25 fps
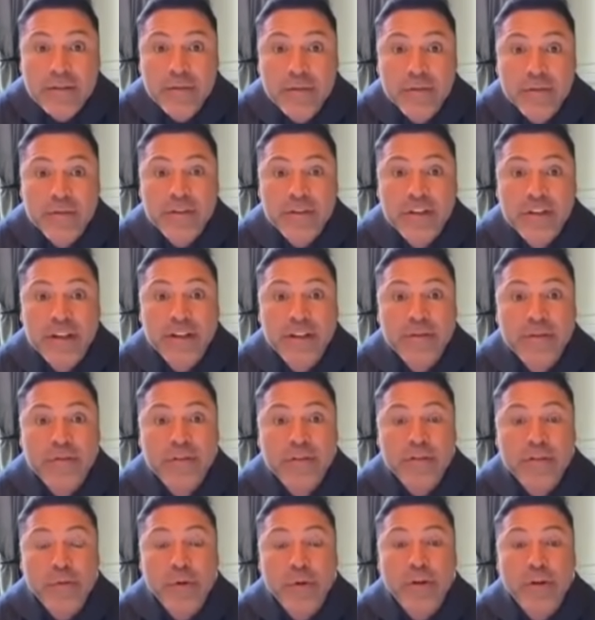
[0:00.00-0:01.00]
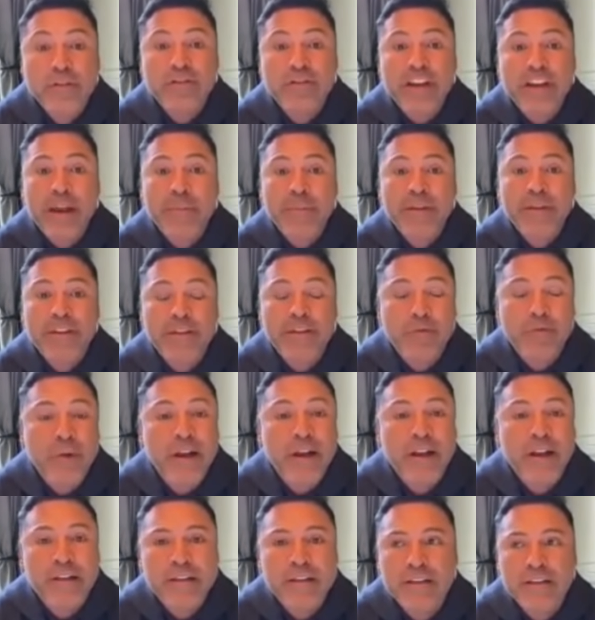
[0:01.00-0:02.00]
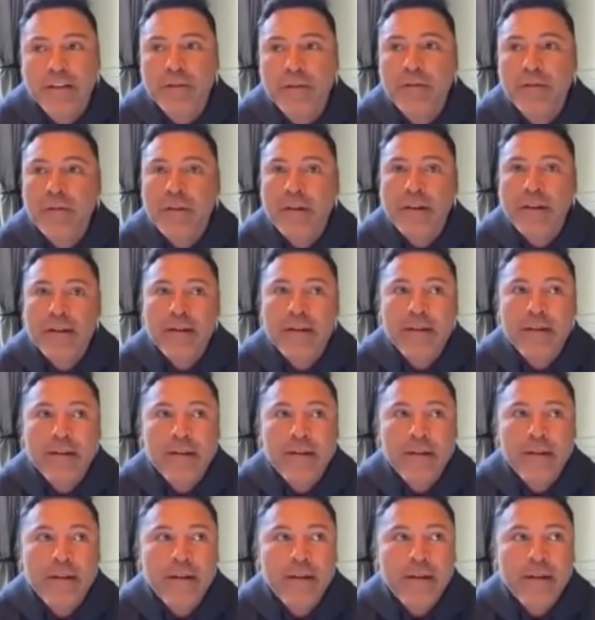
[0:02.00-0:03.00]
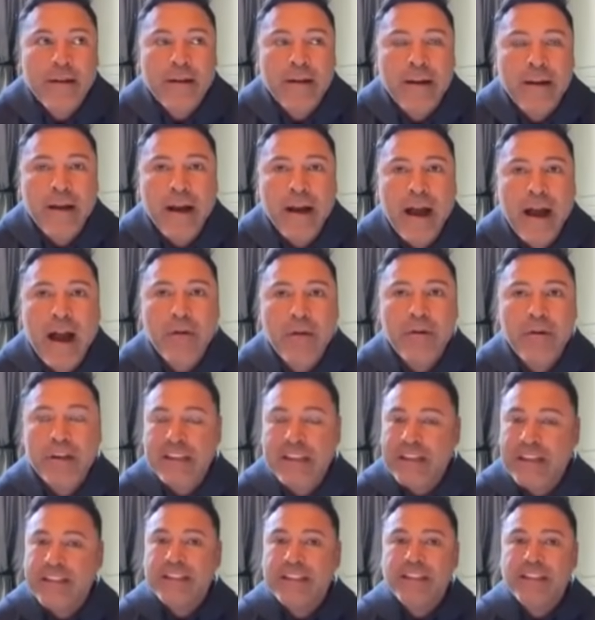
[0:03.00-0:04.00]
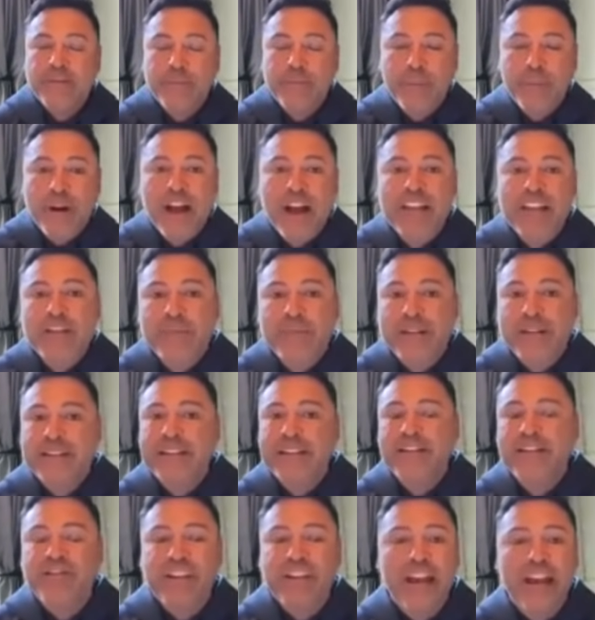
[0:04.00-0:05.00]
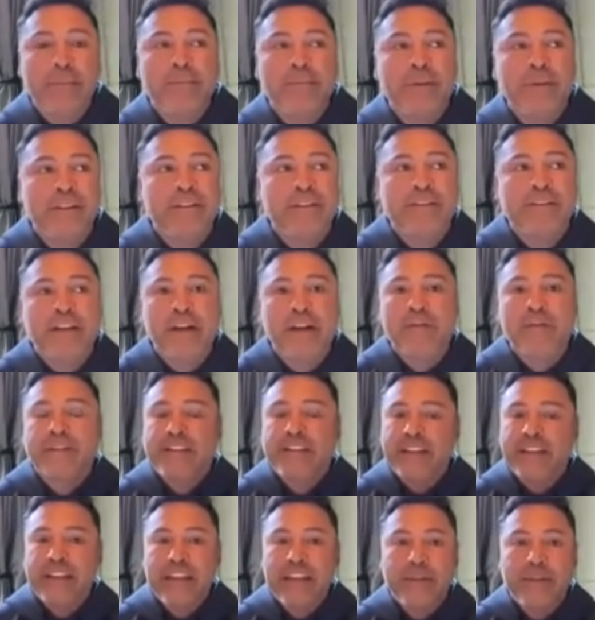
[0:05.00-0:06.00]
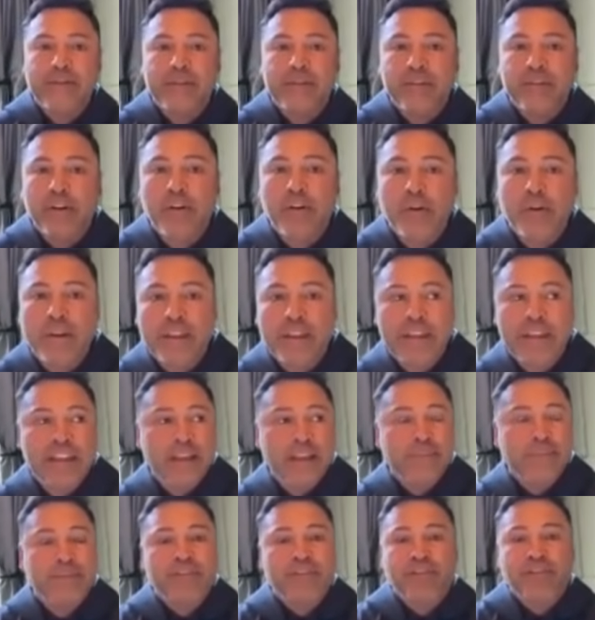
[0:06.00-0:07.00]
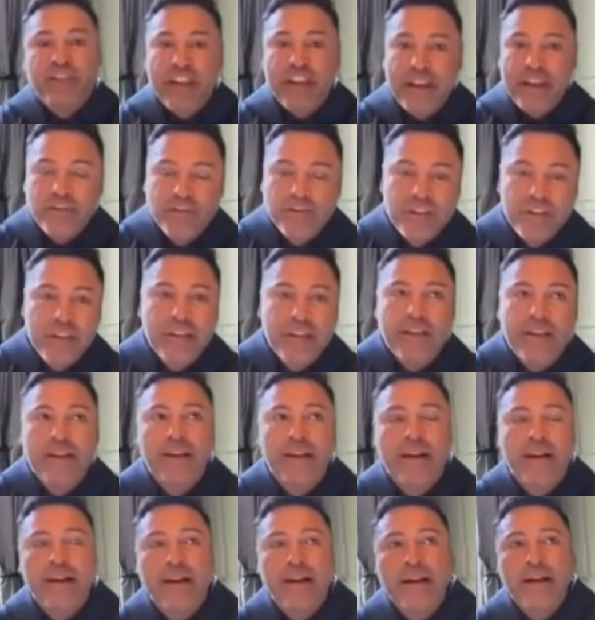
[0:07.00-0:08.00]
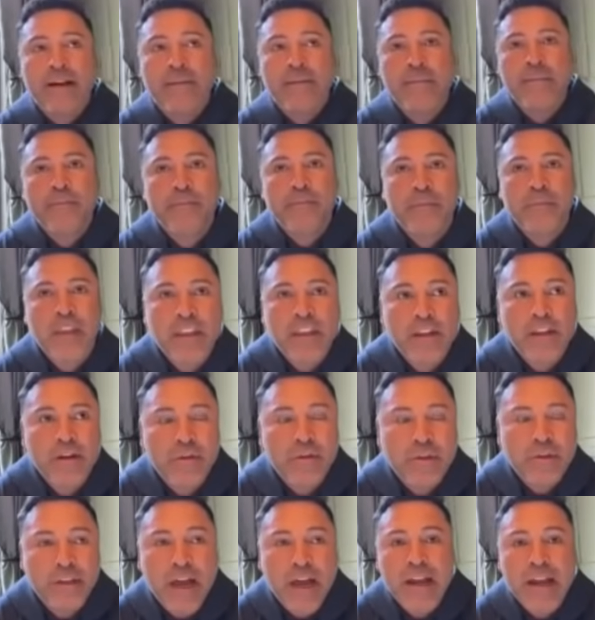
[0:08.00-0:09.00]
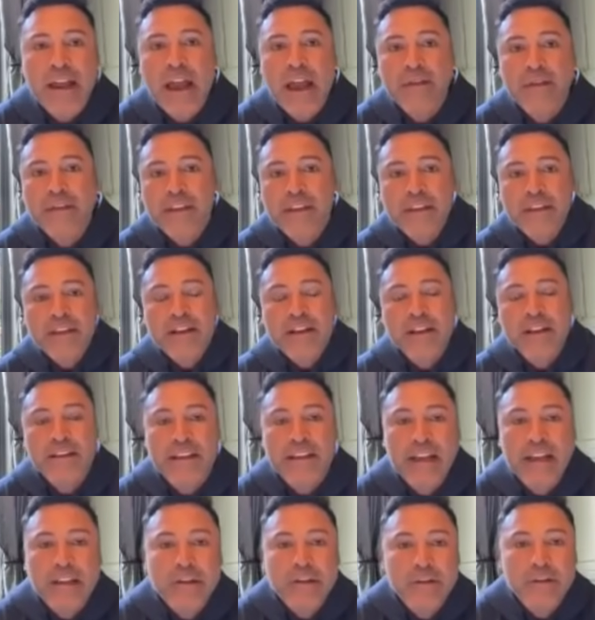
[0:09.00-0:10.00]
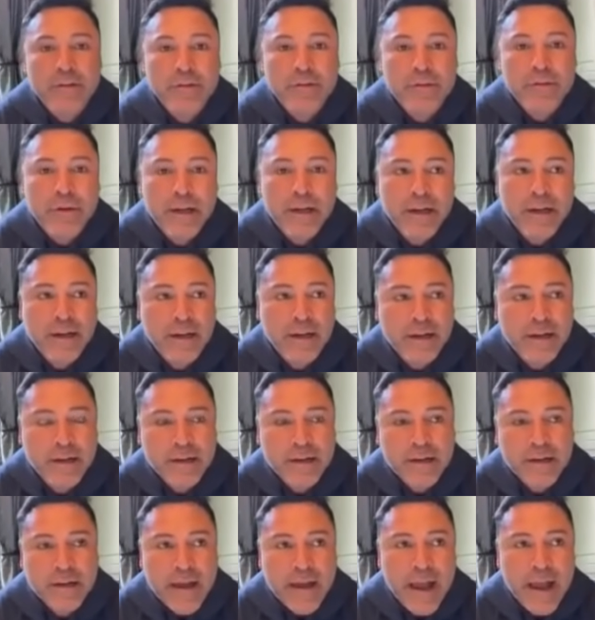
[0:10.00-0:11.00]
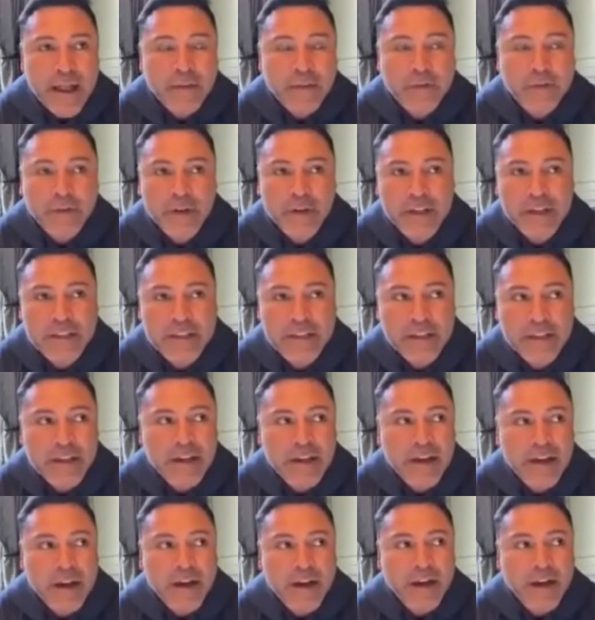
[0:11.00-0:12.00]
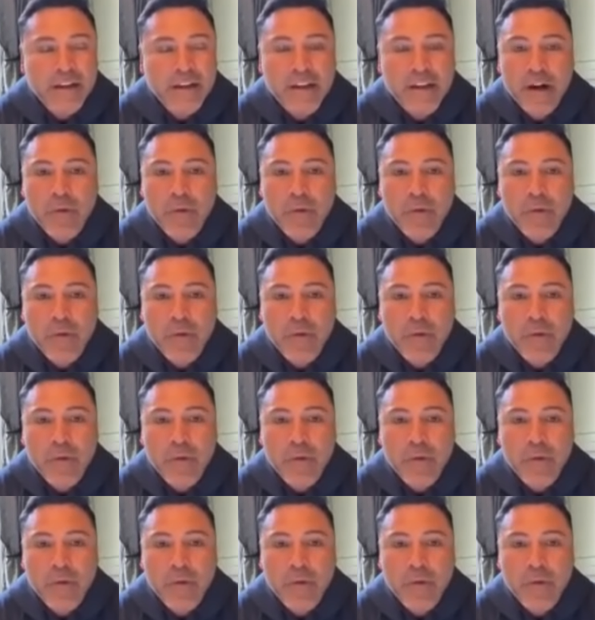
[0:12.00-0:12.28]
who's a, who's a world champion as well. So our list of prospects and champions obviously keeps growing, keeps changing. Um, you know, not having Canelo uh, Alvarez uh, on